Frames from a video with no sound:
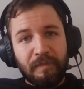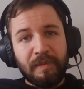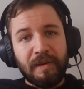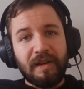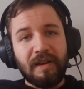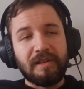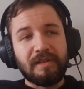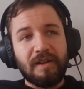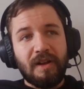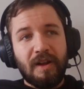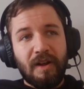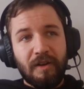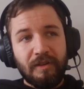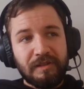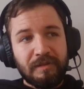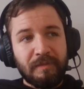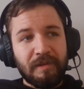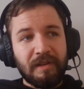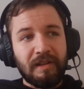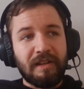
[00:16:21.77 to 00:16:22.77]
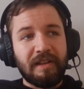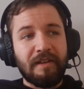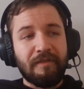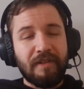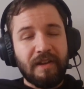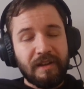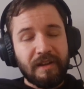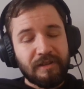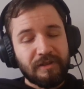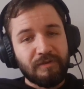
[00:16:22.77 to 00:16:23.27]
Because ultimately,
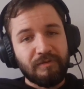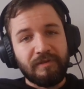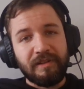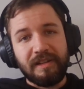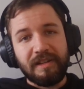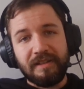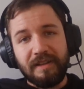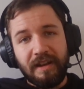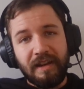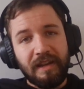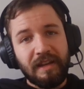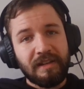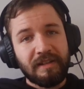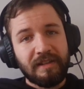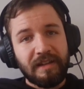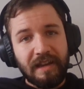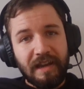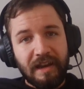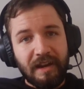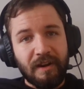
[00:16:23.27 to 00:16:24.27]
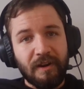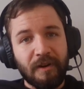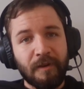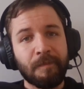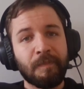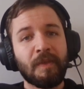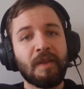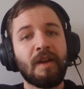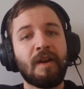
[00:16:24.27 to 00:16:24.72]
if history is any indicator,